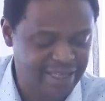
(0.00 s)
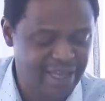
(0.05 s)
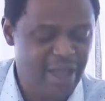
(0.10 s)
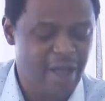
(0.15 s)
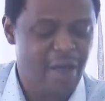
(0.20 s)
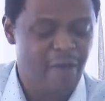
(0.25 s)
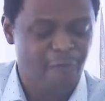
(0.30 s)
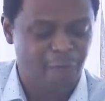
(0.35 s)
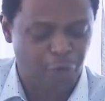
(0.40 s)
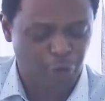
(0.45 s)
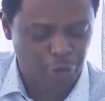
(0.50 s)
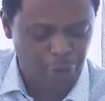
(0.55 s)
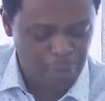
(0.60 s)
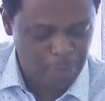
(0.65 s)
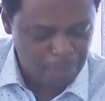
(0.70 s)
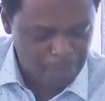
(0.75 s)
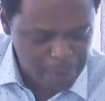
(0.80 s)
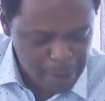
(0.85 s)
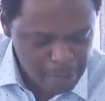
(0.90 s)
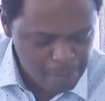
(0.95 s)
for the
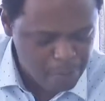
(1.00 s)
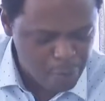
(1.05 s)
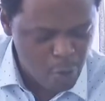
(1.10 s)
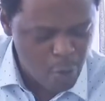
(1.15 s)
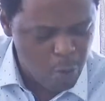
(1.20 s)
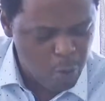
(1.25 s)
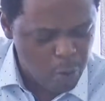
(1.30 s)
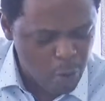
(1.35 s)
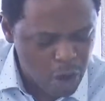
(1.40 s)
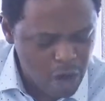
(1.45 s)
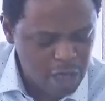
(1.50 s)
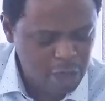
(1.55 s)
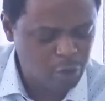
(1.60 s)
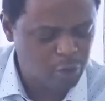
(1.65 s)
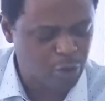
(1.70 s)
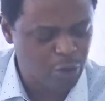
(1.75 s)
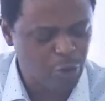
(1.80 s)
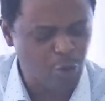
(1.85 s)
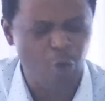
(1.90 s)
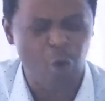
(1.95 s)
people worked
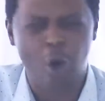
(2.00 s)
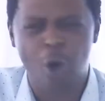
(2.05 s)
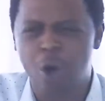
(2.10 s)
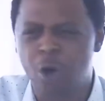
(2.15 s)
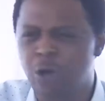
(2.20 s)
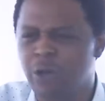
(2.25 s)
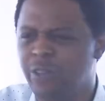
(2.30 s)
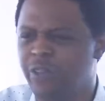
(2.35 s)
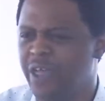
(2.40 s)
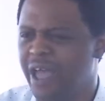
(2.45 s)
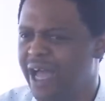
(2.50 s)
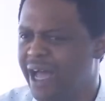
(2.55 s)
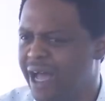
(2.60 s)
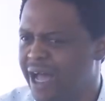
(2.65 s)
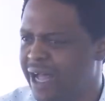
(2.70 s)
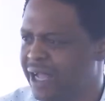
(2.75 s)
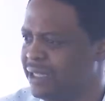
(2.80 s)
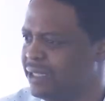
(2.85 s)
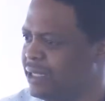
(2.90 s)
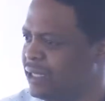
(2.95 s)
with all their
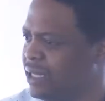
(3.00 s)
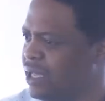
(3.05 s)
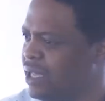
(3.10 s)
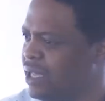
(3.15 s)
heart."